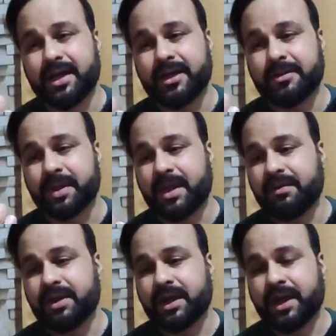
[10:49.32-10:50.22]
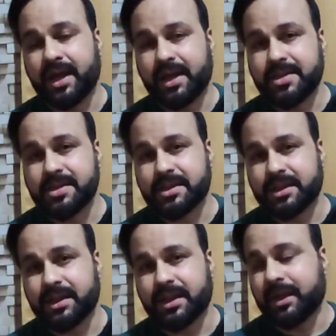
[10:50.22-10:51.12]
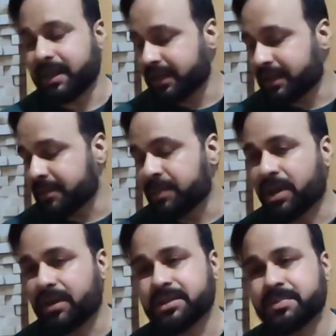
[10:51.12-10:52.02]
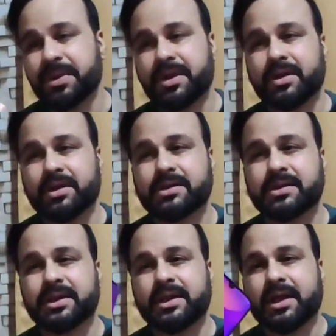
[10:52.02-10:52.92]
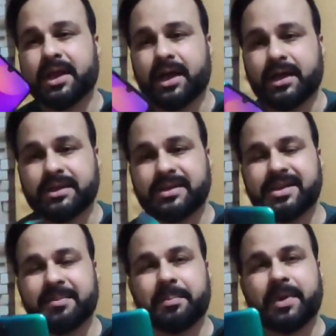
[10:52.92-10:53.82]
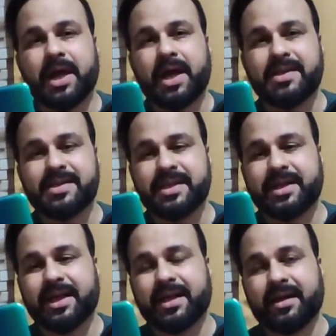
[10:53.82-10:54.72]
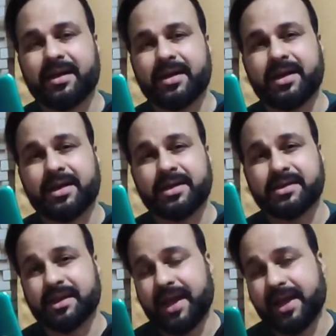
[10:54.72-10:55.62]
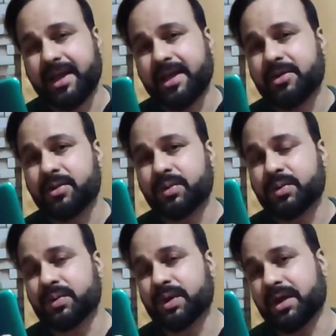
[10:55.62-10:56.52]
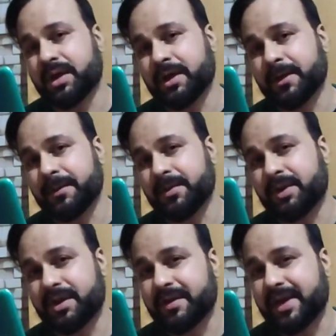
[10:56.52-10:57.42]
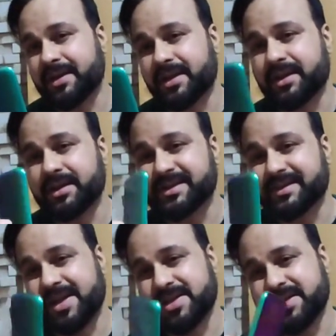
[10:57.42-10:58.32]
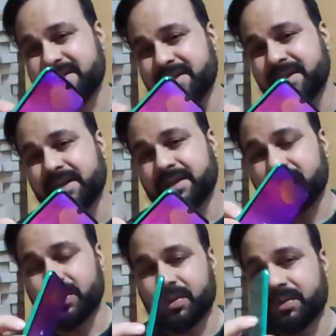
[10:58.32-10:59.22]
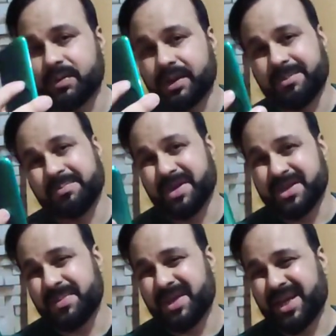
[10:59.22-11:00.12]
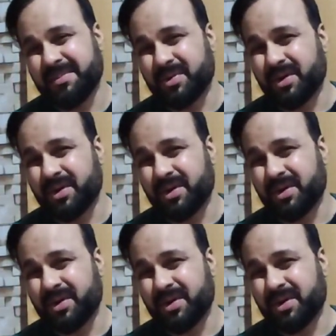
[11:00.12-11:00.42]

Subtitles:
given a case in the box, because this is a plastic and it is likely to attract the scratches. So it must be kept all the